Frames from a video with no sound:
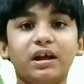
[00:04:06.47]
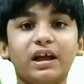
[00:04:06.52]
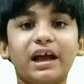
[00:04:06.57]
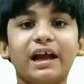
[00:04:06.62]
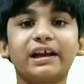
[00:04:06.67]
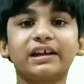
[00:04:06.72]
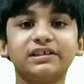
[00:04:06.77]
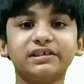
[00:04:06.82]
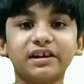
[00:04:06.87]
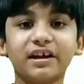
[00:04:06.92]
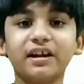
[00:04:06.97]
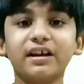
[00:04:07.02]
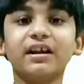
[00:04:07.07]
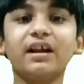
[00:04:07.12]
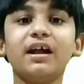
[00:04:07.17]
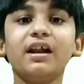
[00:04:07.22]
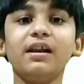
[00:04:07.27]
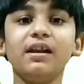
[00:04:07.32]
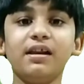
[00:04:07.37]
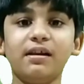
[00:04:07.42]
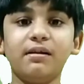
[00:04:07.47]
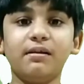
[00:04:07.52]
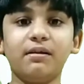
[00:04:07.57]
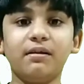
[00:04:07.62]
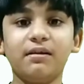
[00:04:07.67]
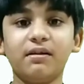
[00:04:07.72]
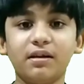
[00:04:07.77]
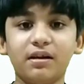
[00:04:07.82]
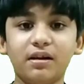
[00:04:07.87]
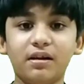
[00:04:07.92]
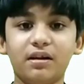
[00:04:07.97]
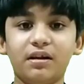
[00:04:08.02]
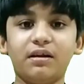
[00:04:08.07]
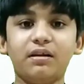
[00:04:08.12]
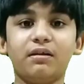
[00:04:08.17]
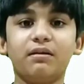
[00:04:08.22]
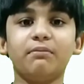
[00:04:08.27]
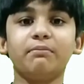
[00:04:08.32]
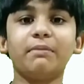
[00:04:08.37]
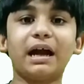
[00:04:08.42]
external
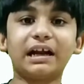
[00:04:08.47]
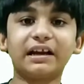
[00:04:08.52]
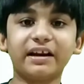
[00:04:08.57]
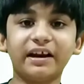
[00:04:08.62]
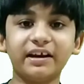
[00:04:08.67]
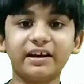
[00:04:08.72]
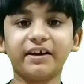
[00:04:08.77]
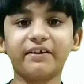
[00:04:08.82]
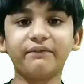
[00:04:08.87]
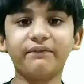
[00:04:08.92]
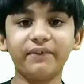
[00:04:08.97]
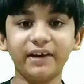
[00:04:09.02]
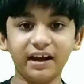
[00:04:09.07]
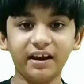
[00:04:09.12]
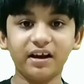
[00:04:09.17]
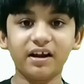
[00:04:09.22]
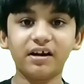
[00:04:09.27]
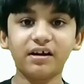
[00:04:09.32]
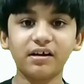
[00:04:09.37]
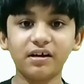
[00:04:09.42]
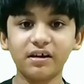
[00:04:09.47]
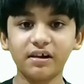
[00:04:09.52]
magnetic field.